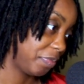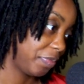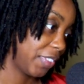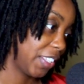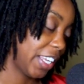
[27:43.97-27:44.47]

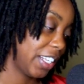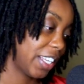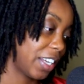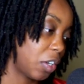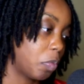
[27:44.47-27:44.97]
That
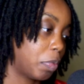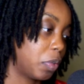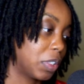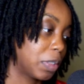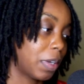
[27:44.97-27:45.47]
daggone boat
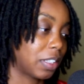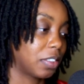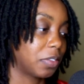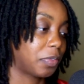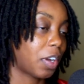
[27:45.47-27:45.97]
is about
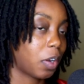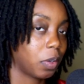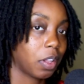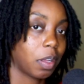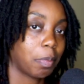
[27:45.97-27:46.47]
to
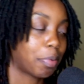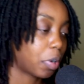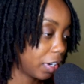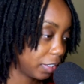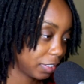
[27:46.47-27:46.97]
fall
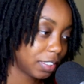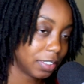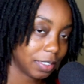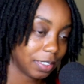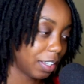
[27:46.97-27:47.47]
apart.
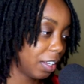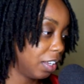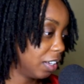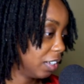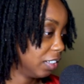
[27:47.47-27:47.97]
All
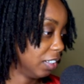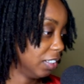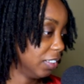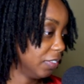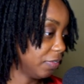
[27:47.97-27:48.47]

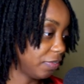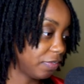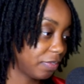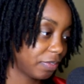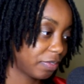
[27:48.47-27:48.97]
right,
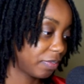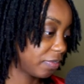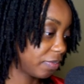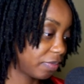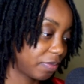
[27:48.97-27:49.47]
stop the boat.
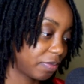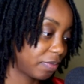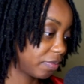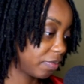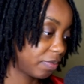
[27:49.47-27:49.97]
Stop
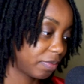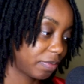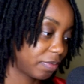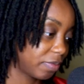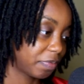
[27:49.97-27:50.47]
the
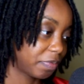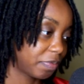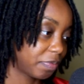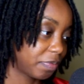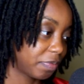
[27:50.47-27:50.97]
boat.